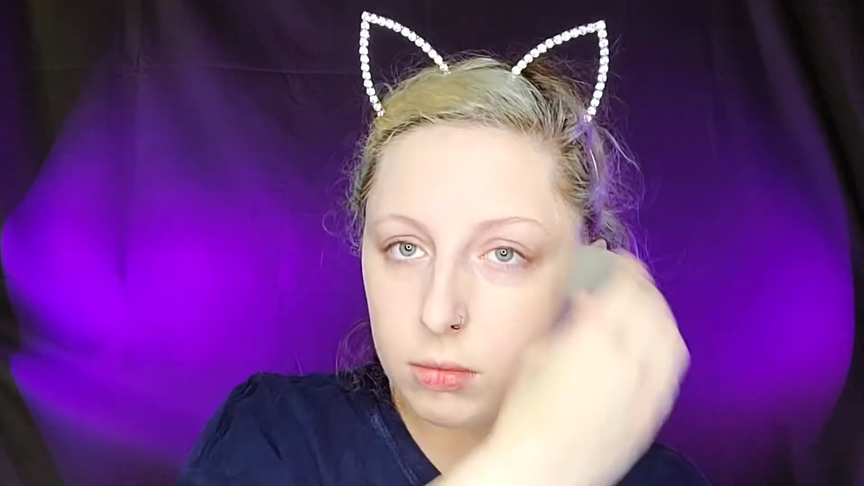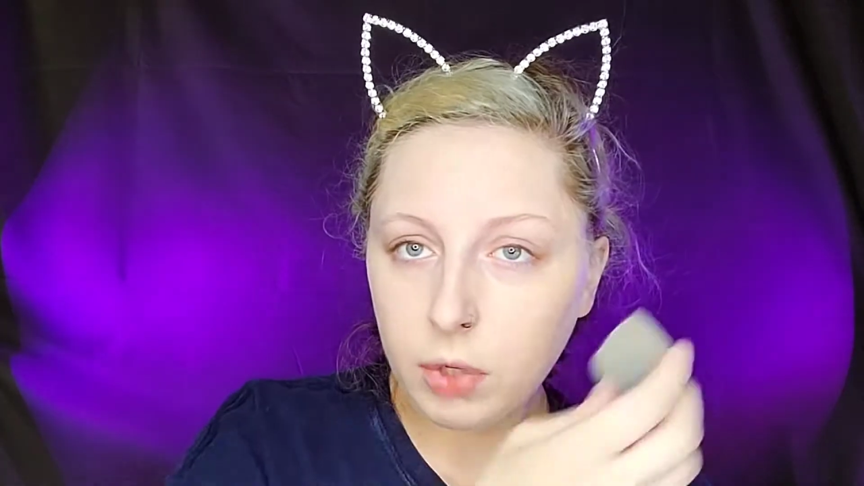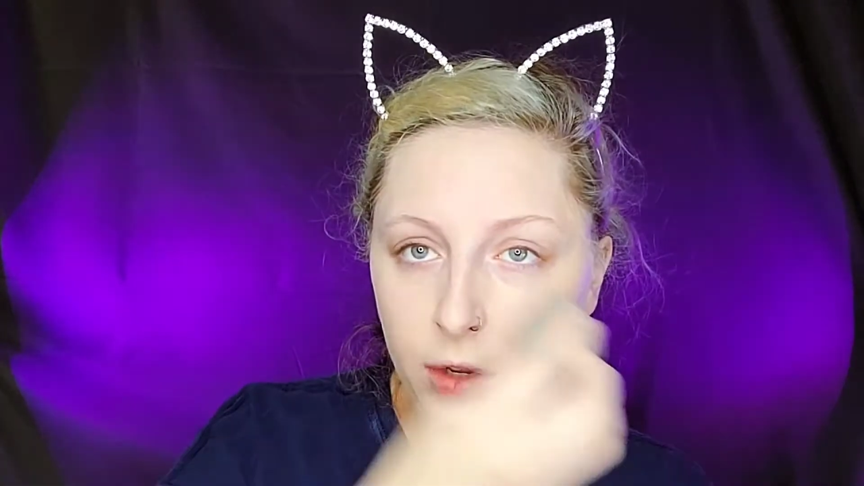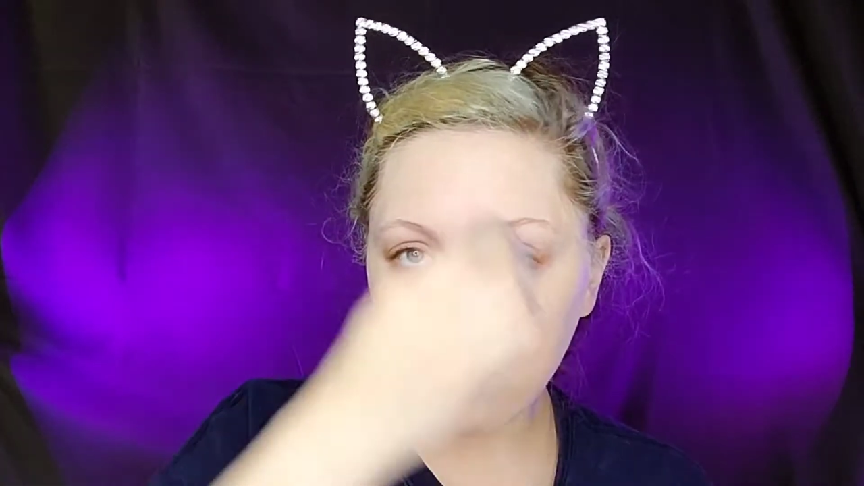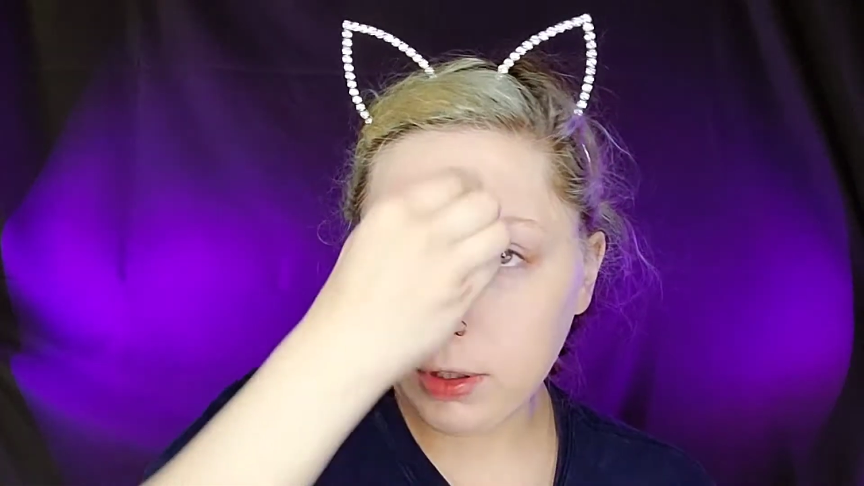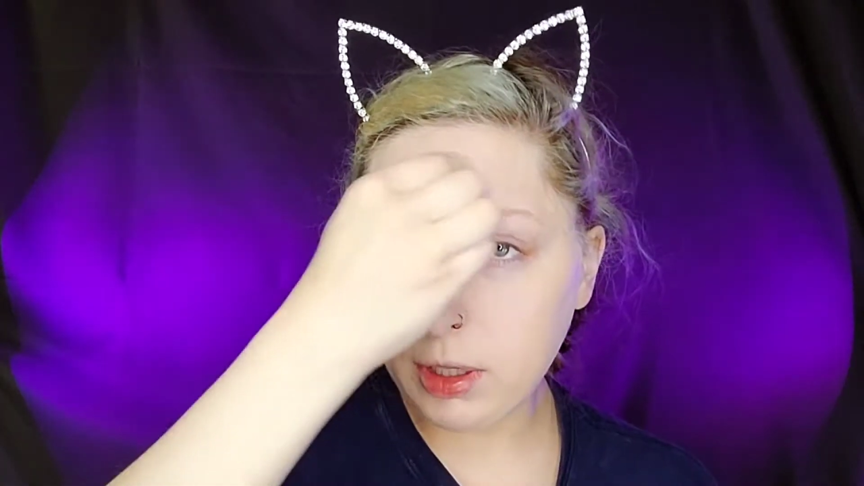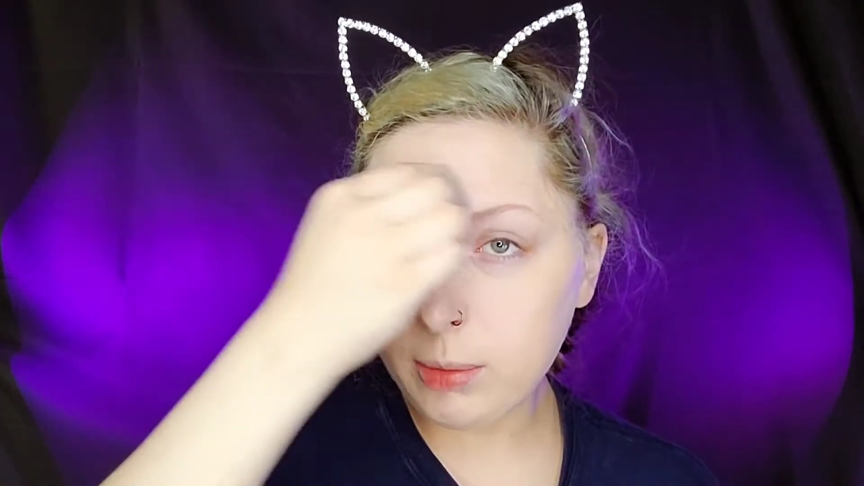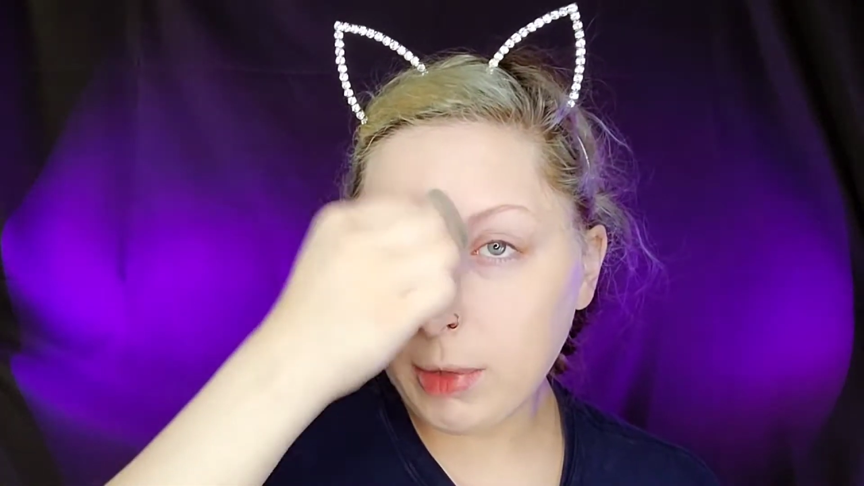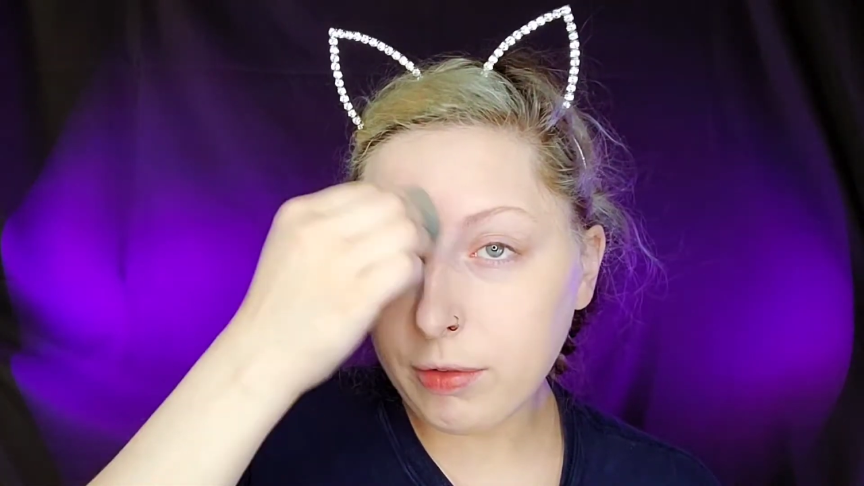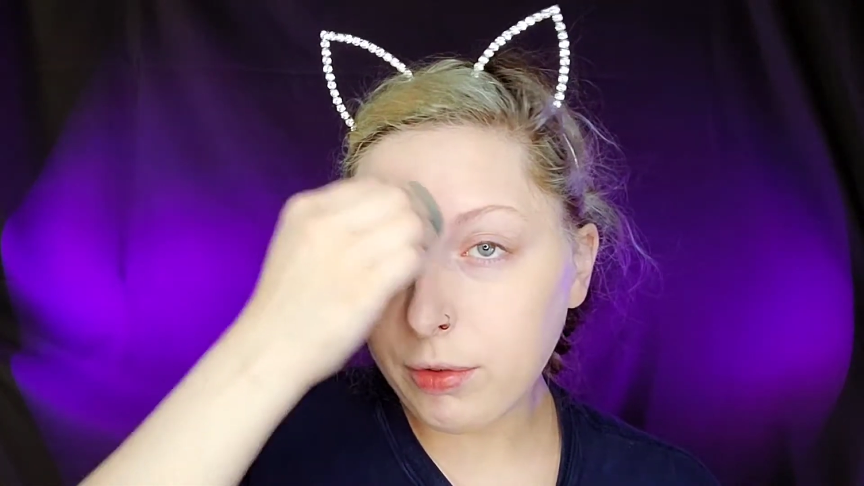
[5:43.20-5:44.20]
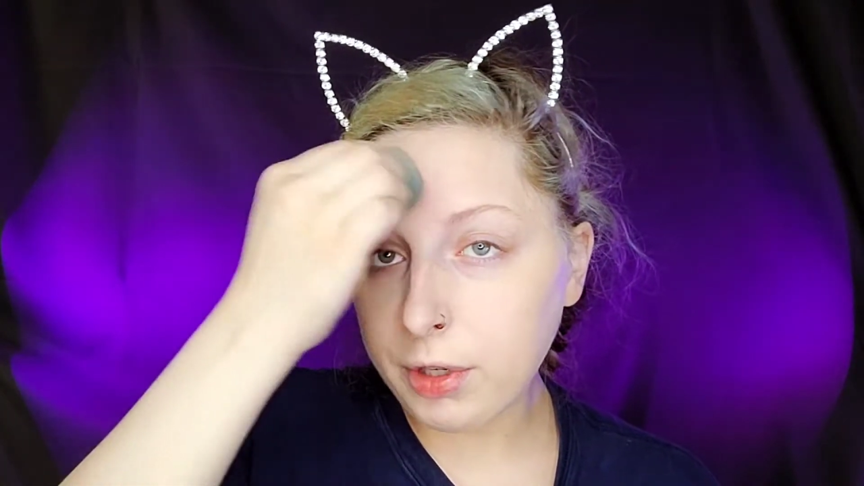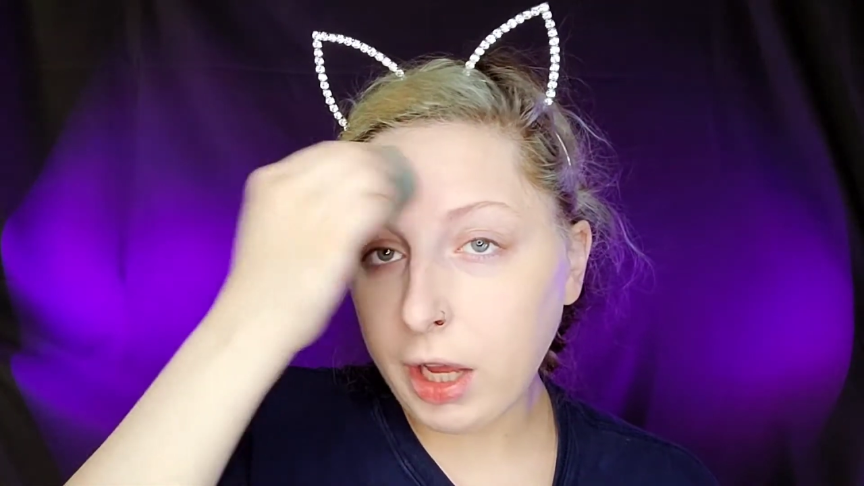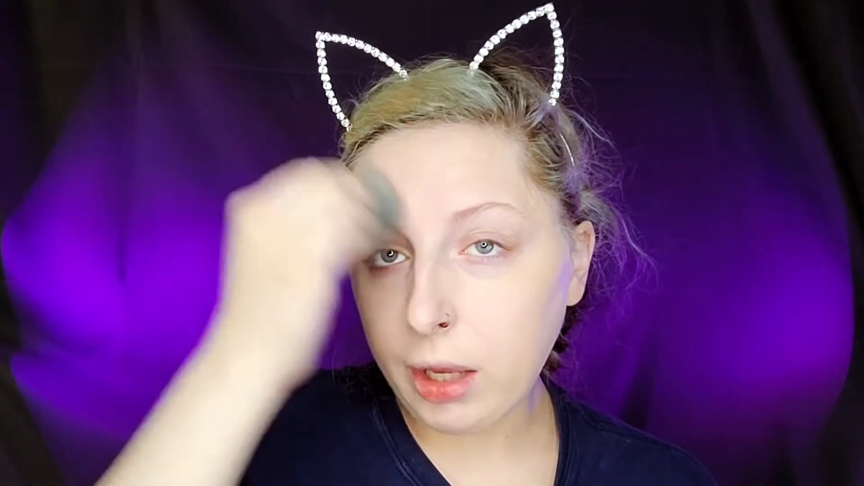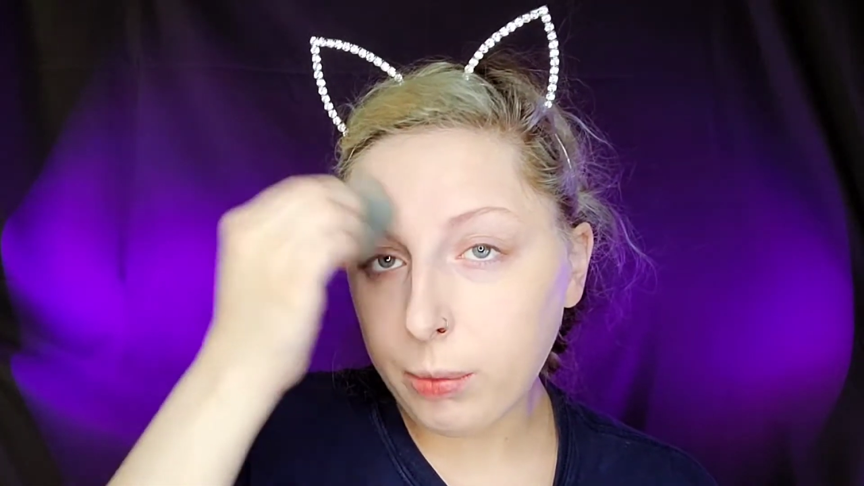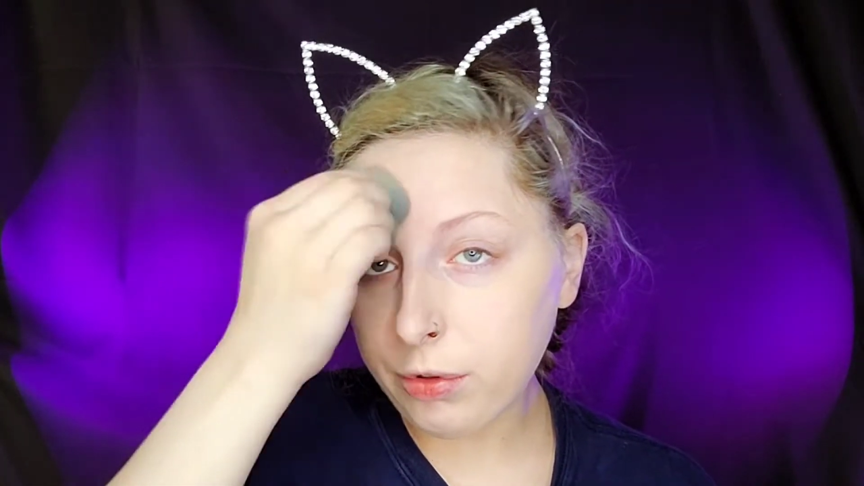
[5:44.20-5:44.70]
I feel like my
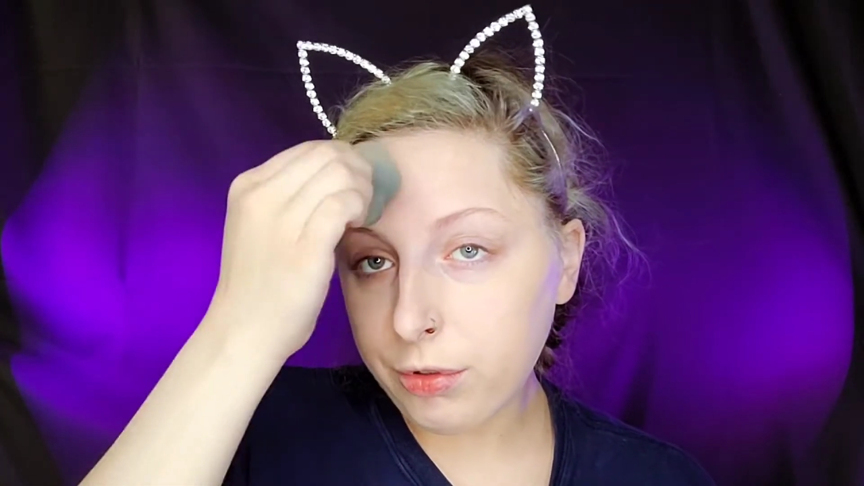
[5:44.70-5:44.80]
forehead was